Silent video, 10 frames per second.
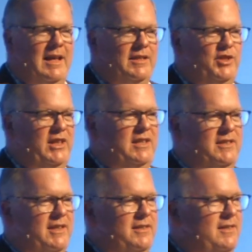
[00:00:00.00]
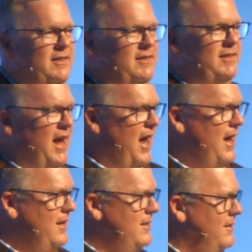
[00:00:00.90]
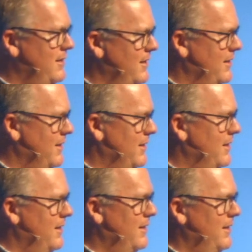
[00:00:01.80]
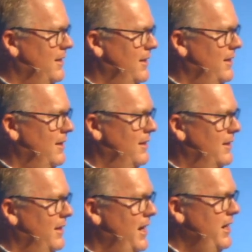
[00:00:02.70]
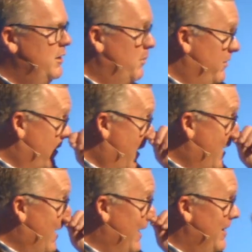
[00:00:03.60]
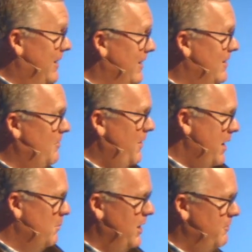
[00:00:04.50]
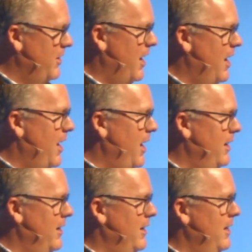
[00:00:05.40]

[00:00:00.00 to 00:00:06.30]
that Jesus says the kingdom of God, the family of God,